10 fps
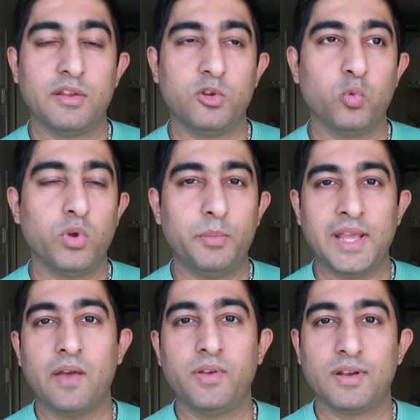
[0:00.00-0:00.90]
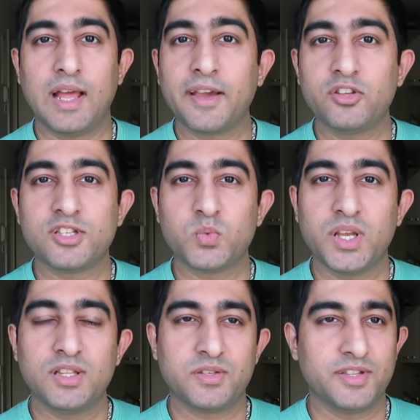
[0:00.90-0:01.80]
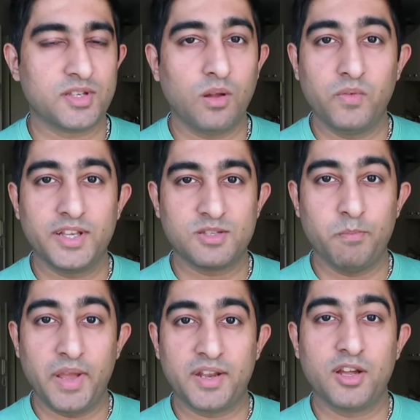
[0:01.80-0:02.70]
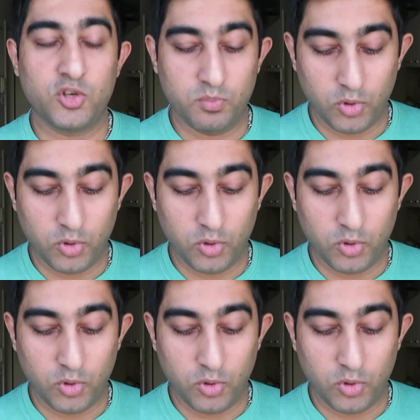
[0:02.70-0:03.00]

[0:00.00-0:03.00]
you will be having luggage as well, so it's always better to